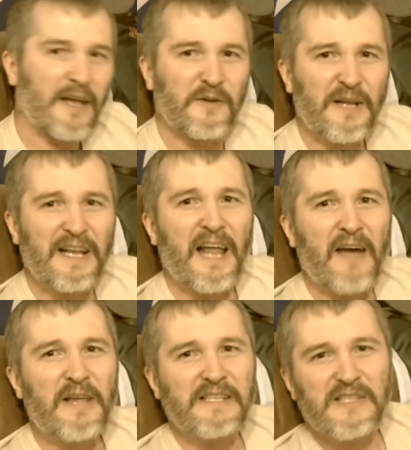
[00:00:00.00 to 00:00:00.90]
And you didn't
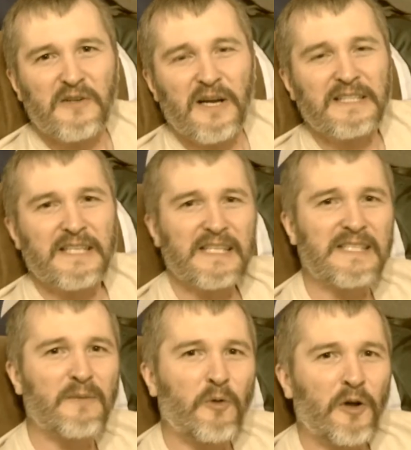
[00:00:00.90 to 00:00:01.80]
have that strict
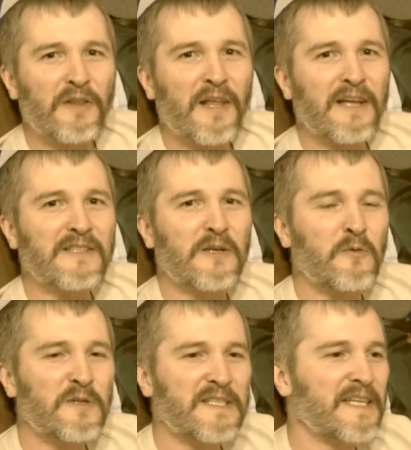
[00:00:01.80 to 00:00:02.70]
discipline that
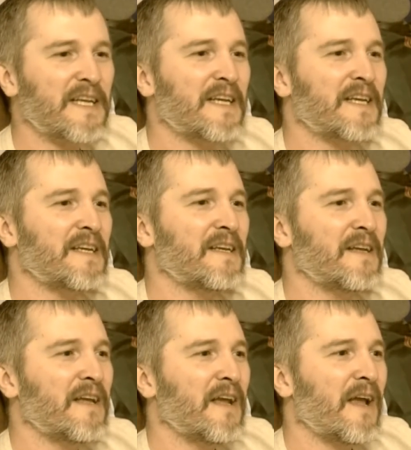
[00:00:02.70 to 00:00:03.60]
you would
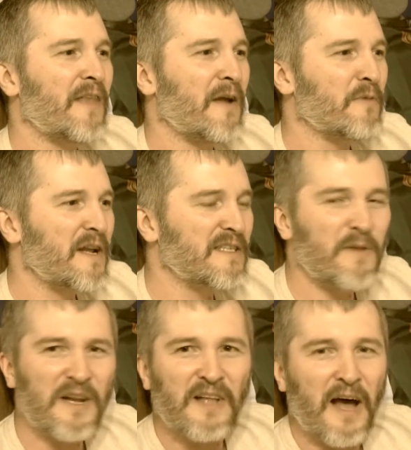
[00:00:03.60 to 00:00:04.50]
see in that
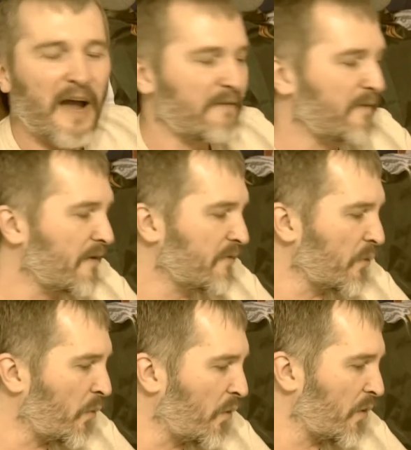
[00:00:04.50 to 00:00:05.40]
regimented life of
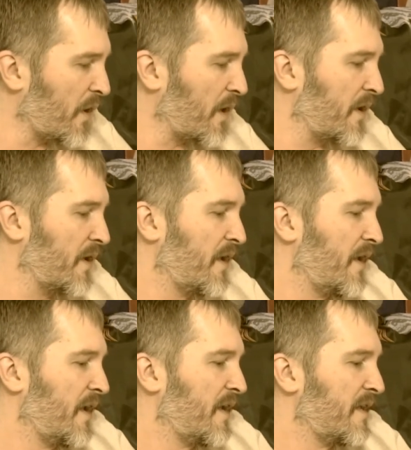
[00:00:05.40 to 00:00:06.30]
the war.
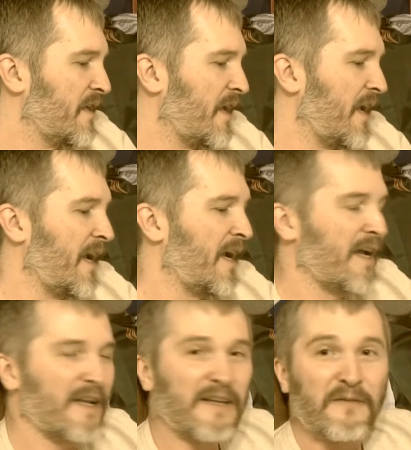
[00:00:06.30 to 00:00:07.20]

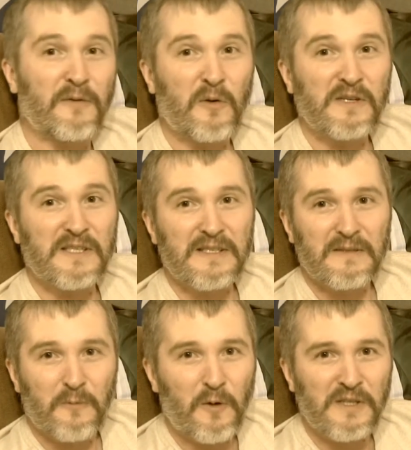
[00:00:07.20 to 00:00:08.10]
And of course,
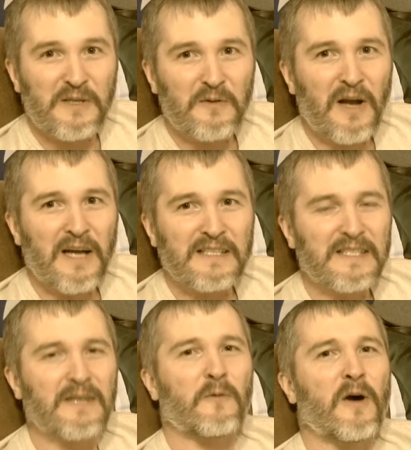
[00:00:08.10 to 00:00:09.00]
once you got
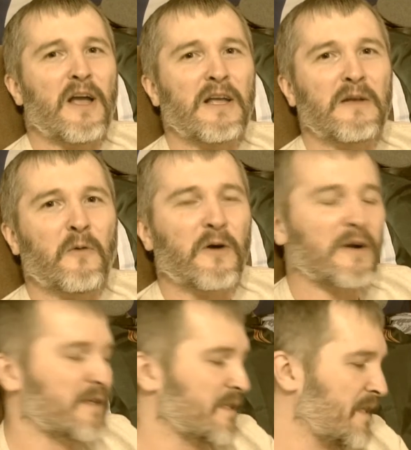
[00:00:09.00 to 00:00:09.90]
sent away, you
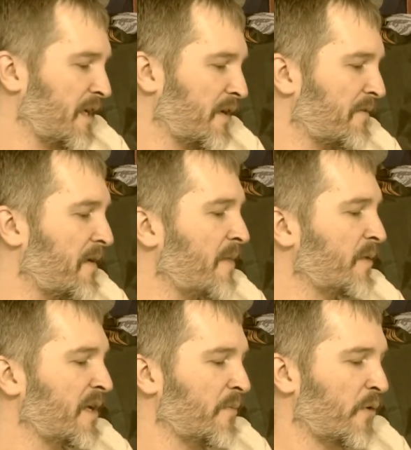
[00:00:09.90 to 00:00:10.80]
weren't seeing your
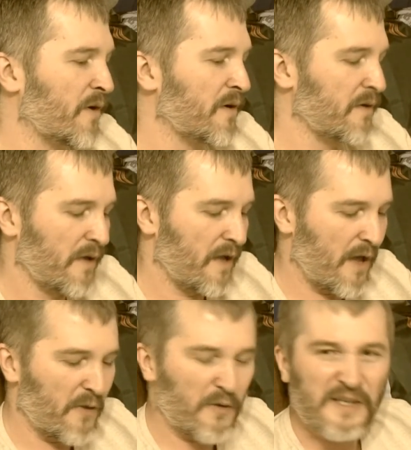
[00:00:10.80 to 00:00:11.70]
family anymore
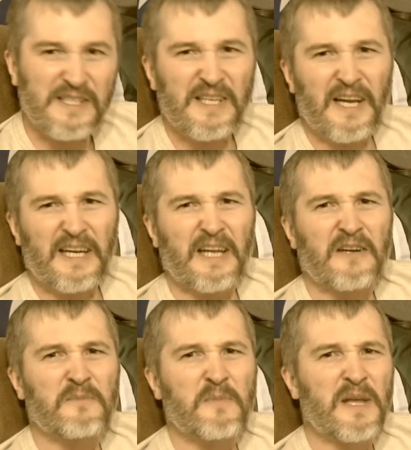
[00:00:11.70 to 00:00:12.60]
other than just like
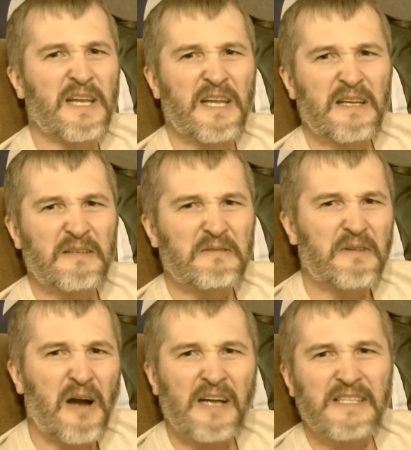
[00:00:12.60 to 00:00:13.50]
intermediate
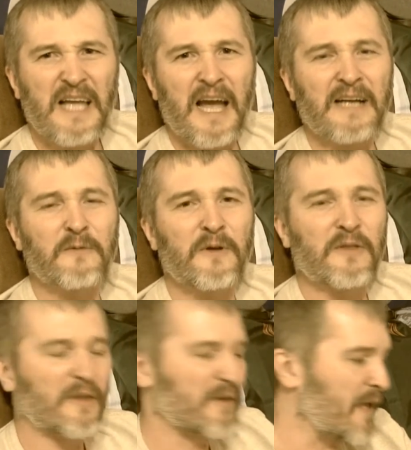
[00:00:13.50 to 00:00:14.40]
contact
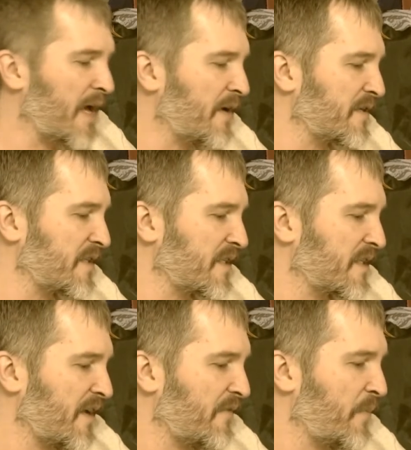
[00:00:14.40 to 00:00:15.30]
with letters and
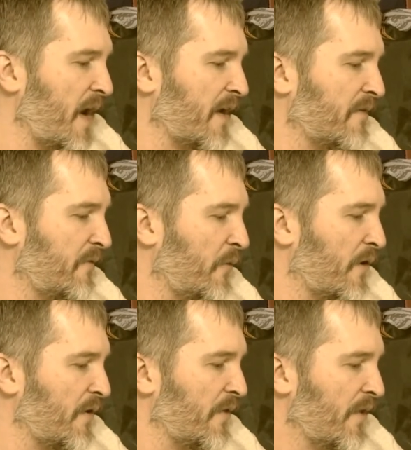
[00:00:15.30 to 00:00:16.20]
stuff back and
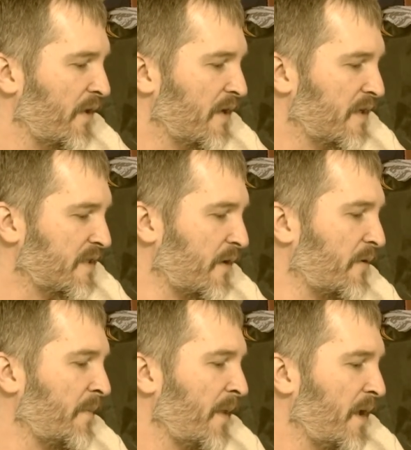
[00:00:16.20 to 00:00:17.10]
forth.
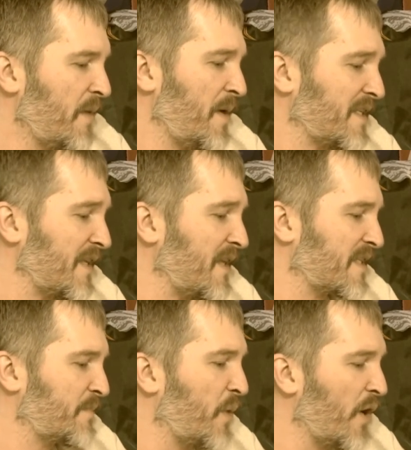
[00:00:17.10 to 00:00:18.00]
So he mentioned
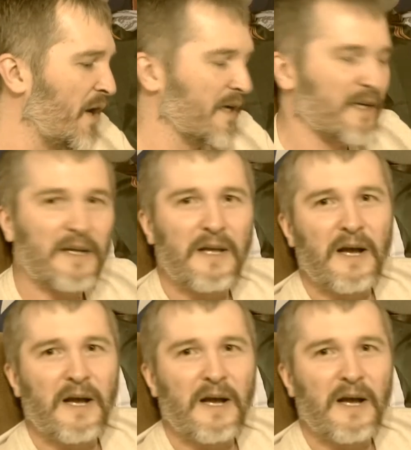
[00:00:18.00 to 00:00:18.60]
this book.